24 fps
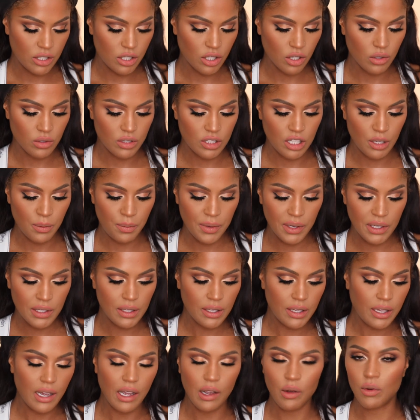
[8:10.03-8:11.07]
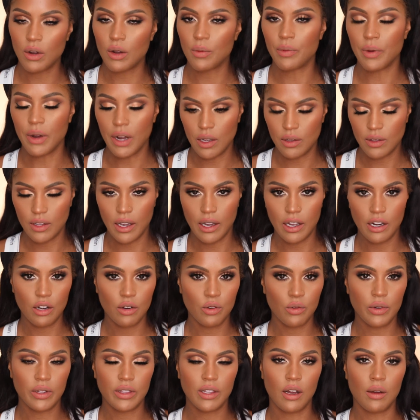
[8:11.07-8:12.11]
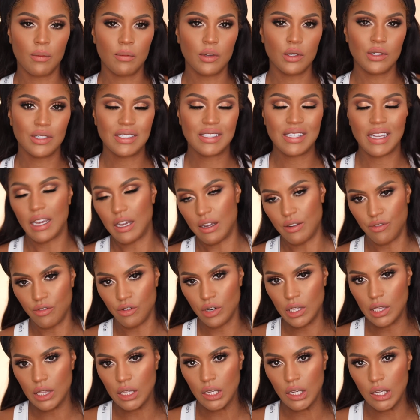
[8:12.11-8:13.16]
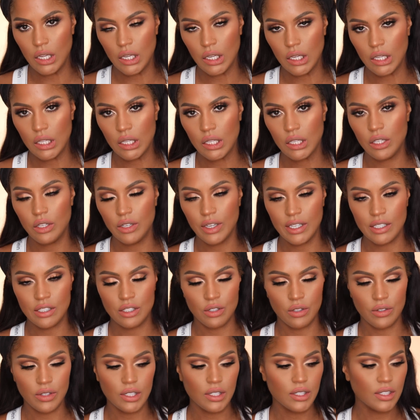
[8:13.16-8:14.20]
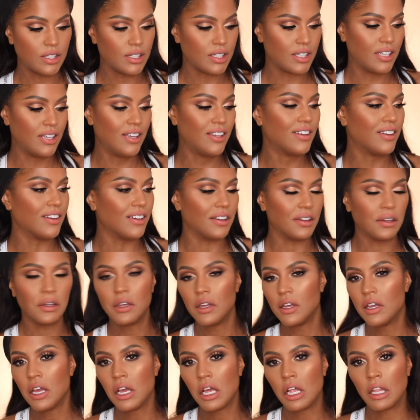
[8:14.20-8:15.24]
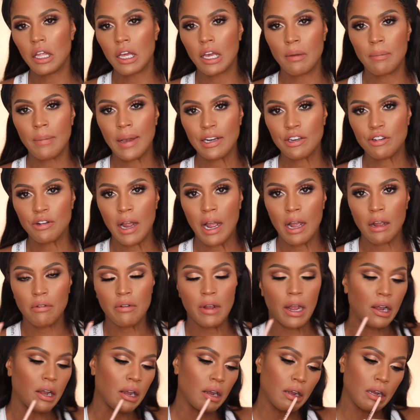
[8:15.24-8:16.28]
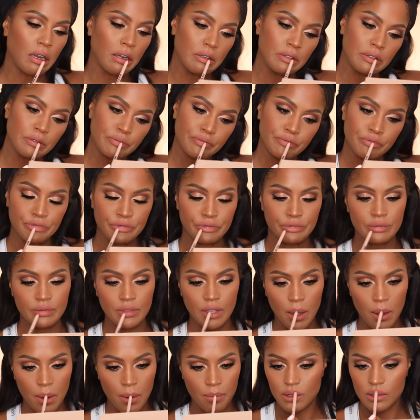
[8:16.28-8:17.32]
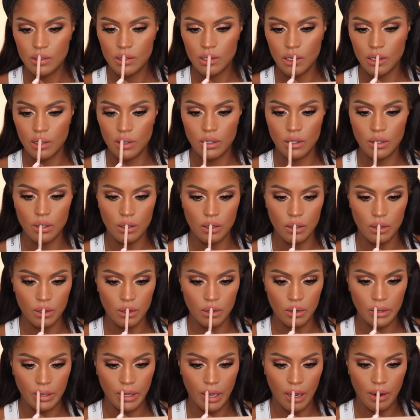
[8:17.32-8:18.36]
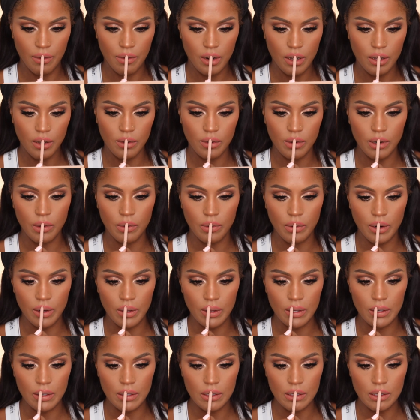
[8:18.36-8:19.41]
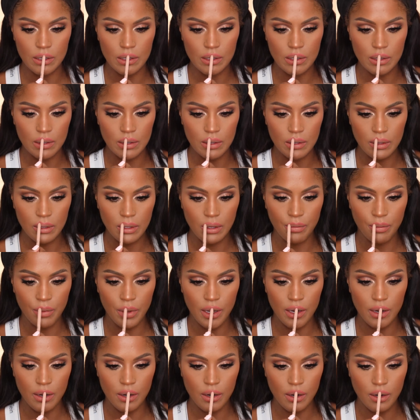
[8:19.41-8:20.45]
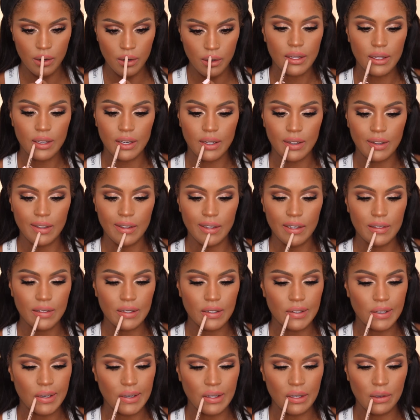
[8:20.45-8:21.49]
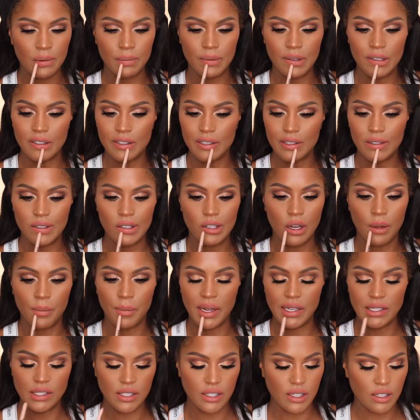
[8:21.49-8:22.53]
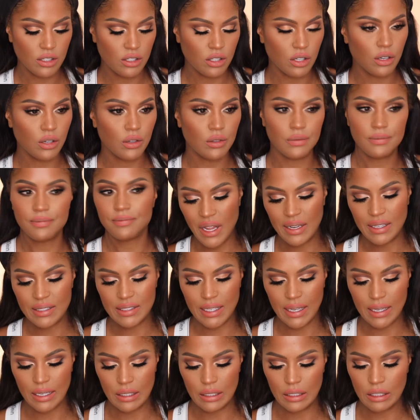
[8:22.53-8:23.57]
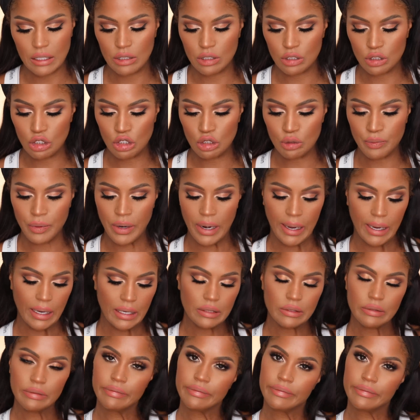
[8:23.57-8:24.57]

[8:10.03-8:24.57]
so typically I wear brown liner with almost everything. You guys know this. Look at my track record. So yeah, I probably wouldn't wear this lip liner. Like I like the color, but on my skin tone, it's like a little too bright.